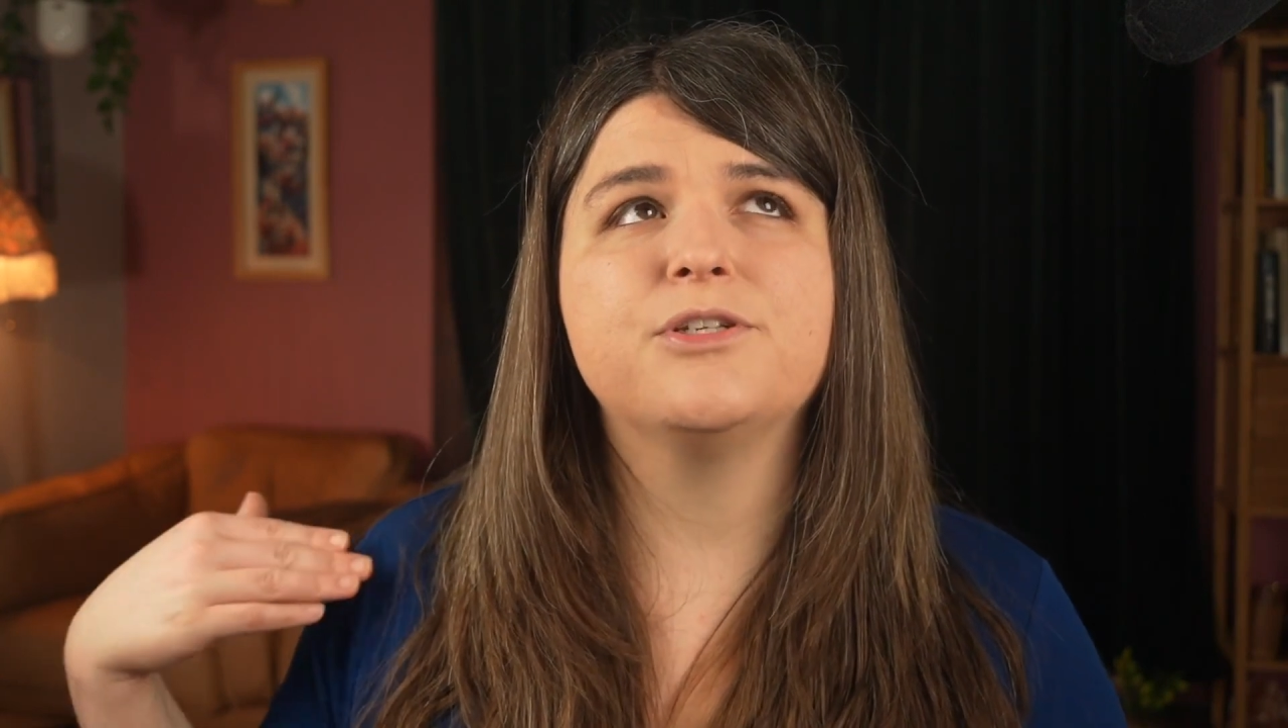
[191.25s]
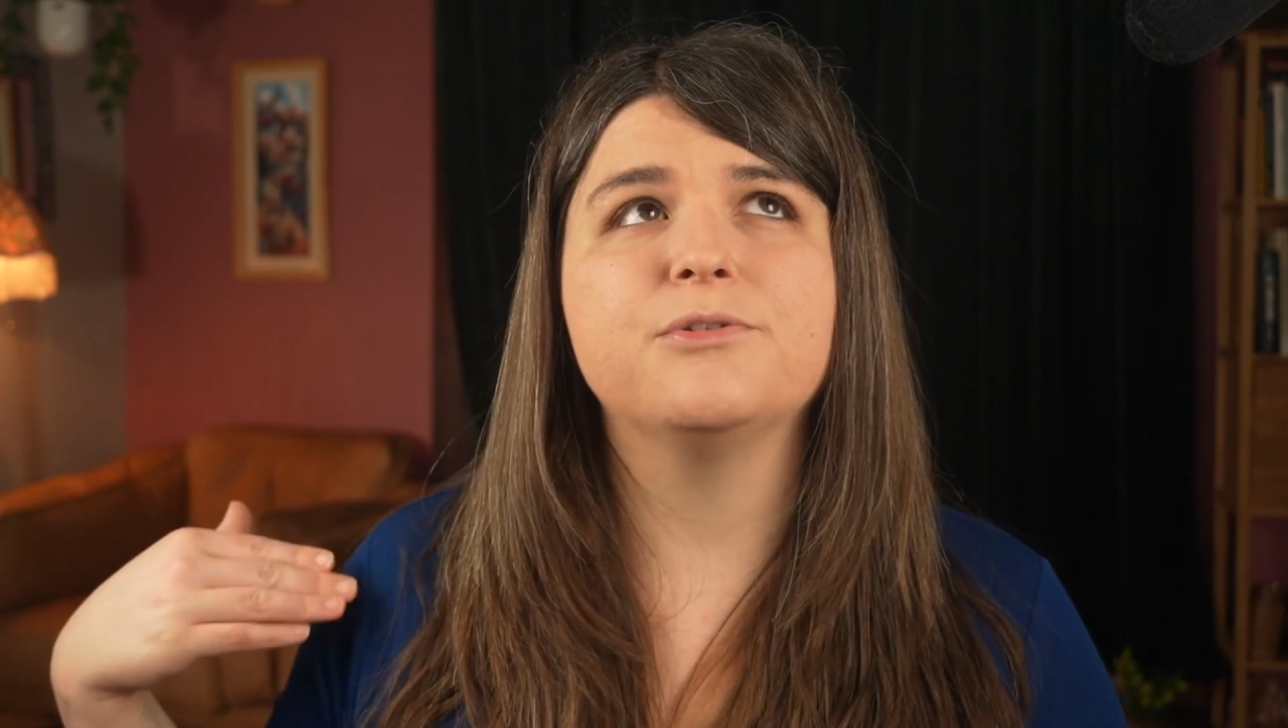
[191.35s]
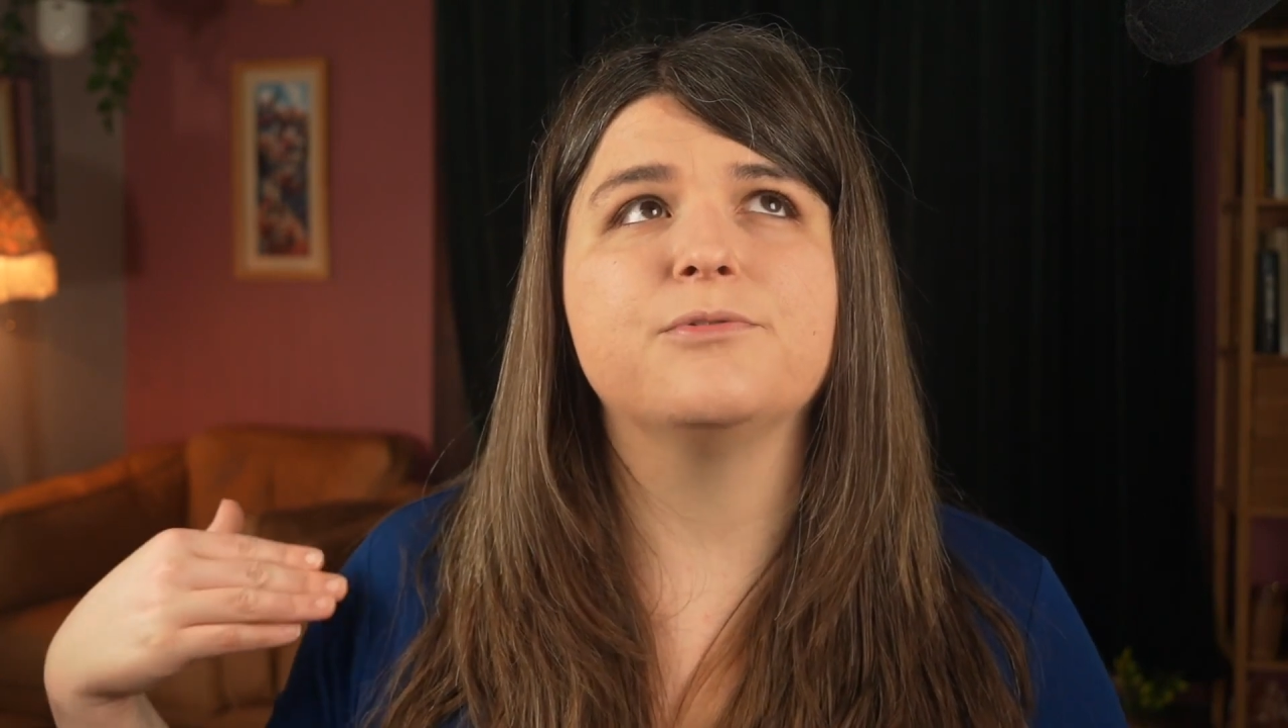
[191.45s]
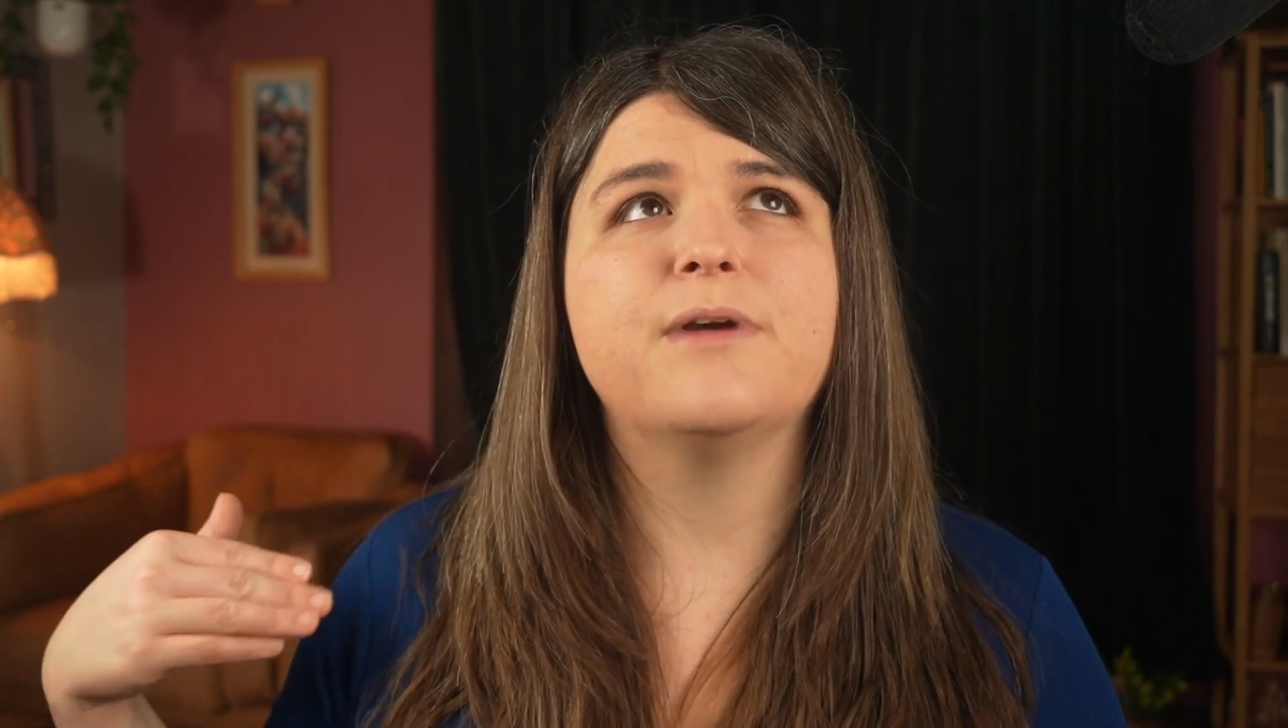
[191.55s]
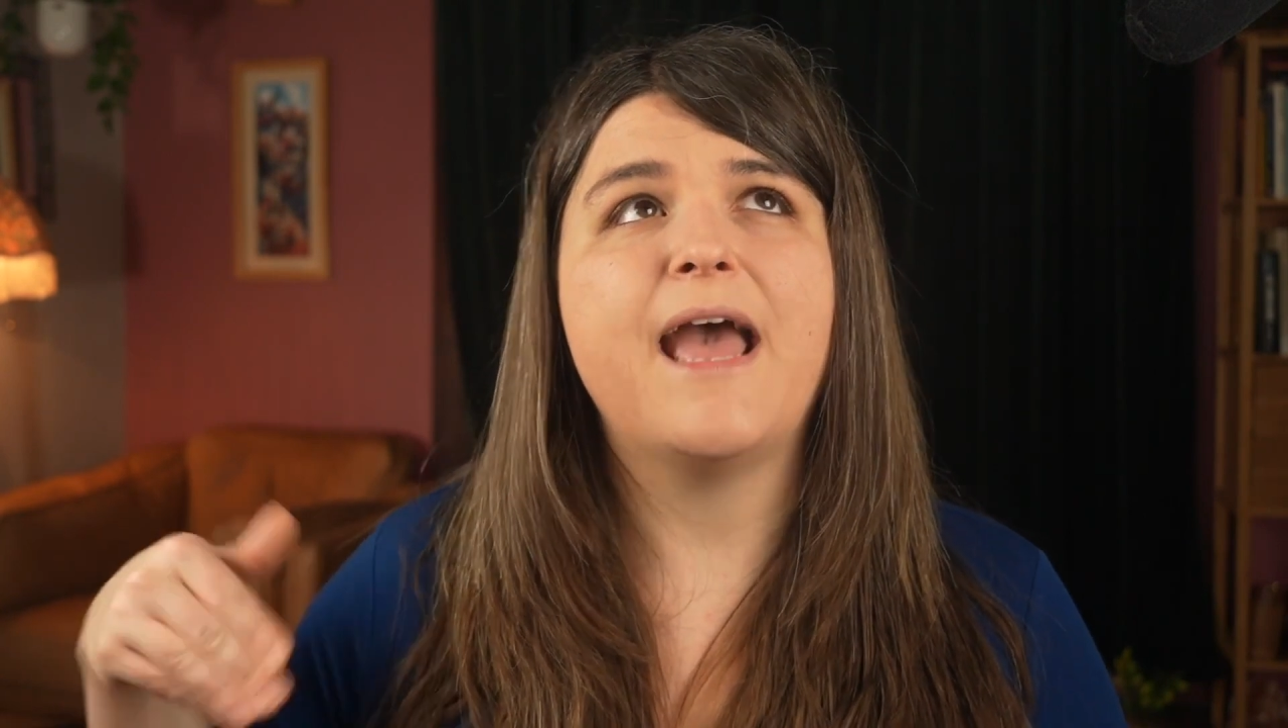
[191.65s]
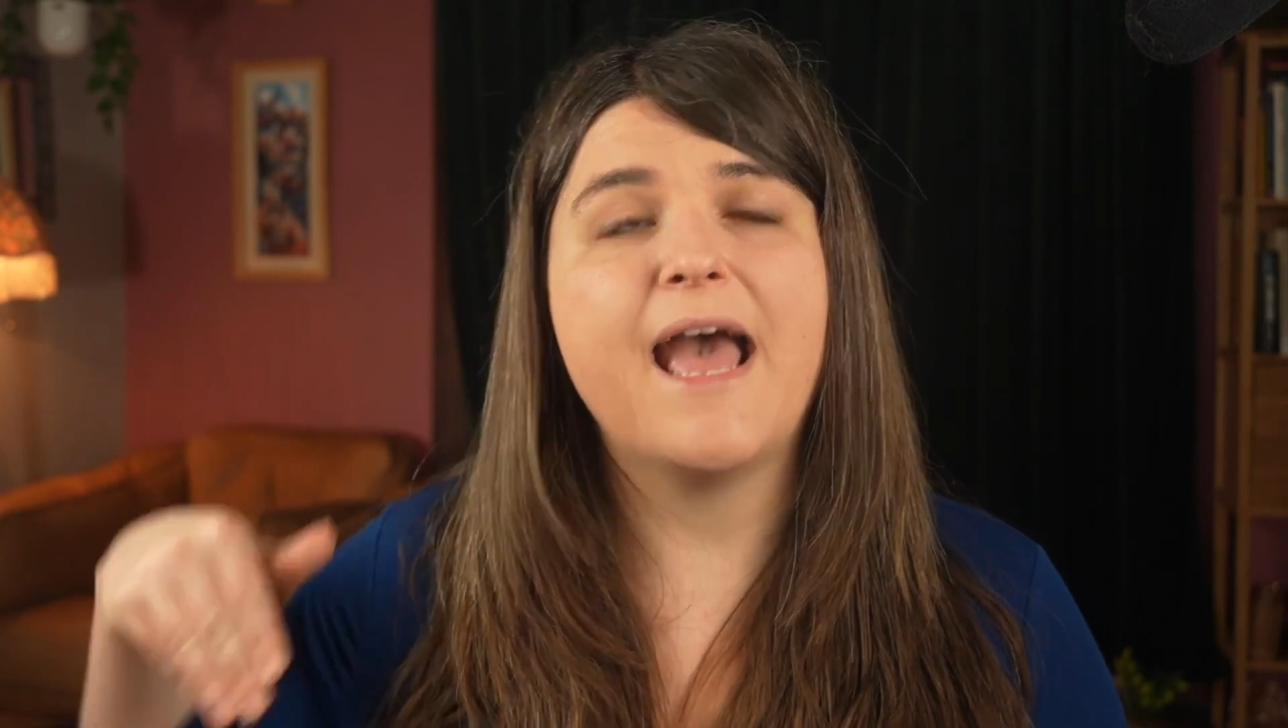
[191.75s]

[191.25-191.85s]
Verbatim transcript: to